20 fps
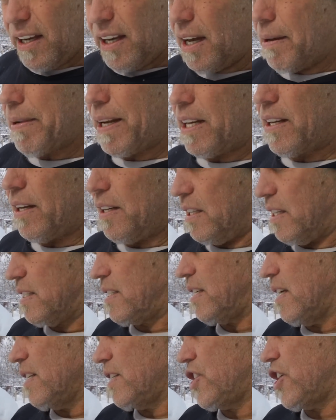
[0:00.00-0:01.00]
I mean, the
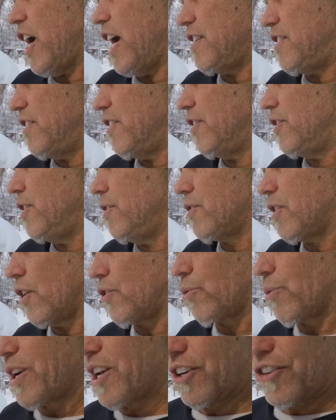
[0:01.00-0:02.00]
sun shines here in Utah
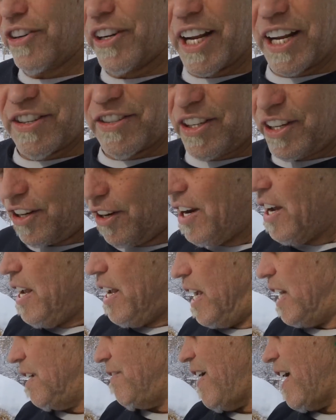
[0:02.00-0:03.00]
300 days a year.
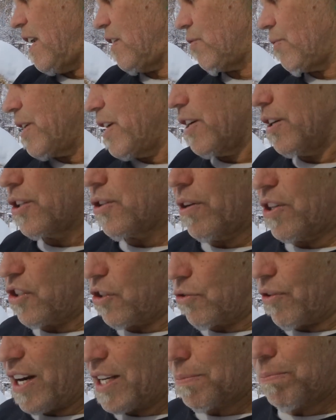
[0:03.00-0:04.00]
In Nevada, 320. It's the
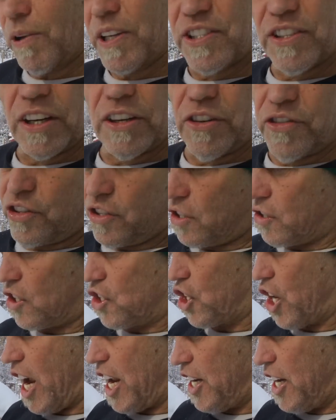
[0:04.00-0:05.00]
driest place on earth. It's a
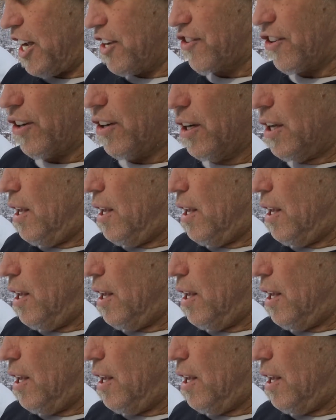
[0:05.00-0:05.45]
giant desert.